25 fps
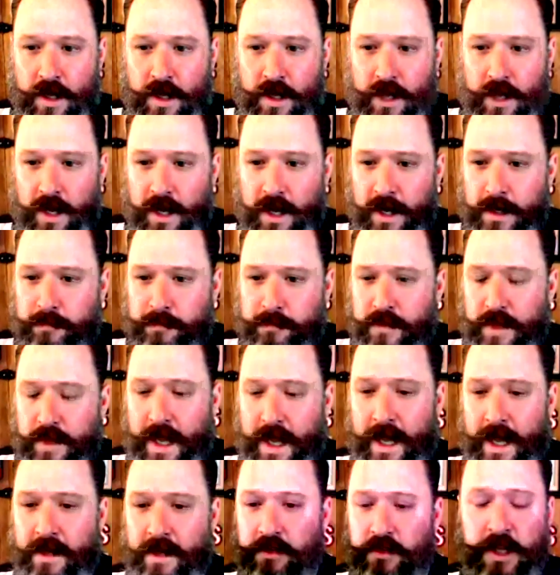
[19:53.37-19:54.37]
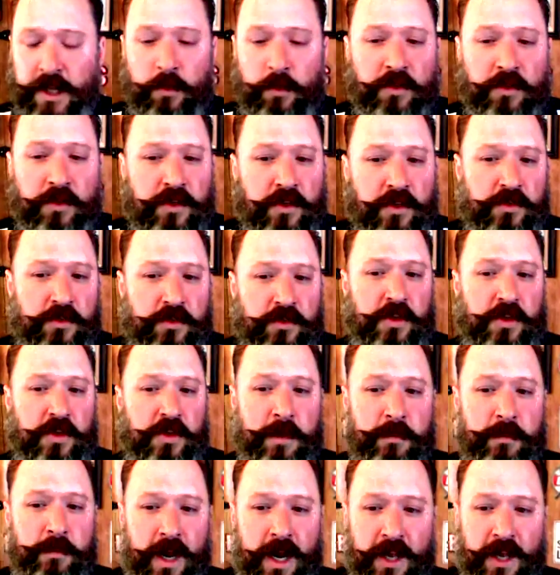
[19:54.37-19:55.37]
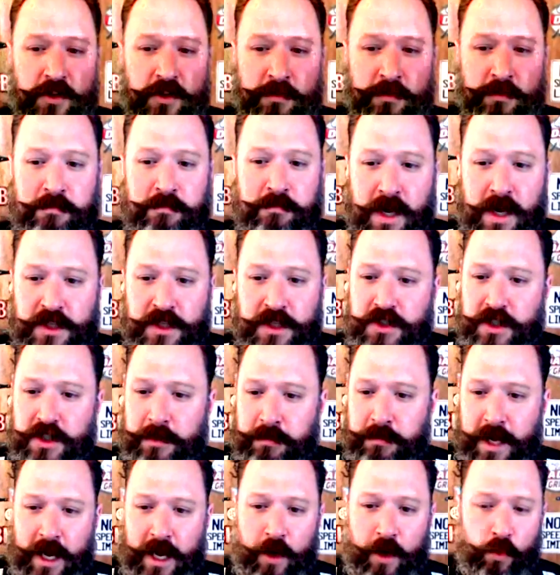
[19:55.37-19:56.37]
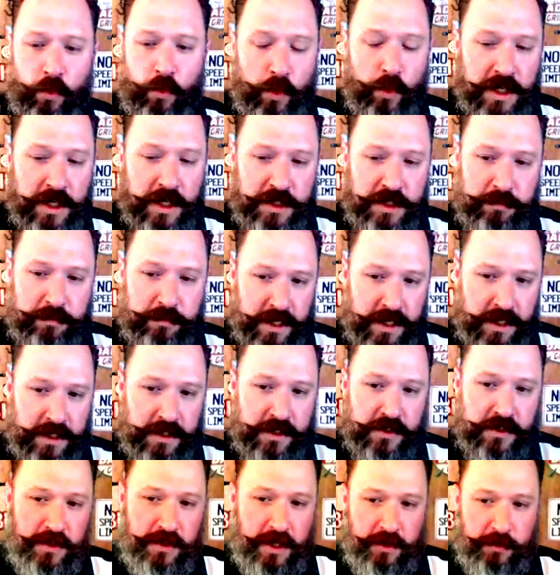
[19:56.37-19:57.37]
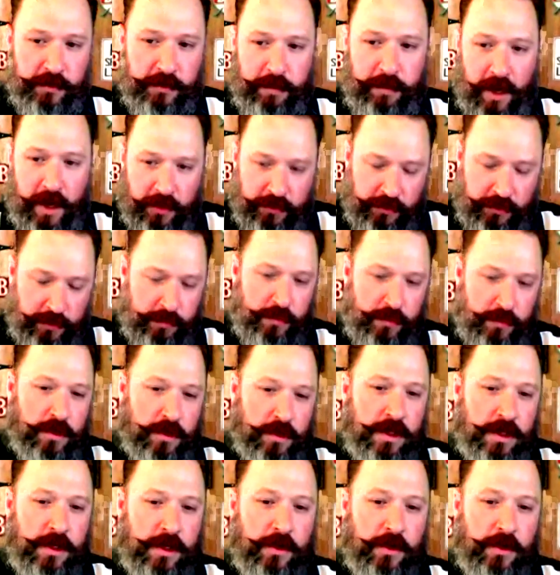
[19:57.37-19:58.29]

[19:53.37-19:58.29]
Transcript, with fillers: Um, He wants us to talk about as much about rich pins as possible.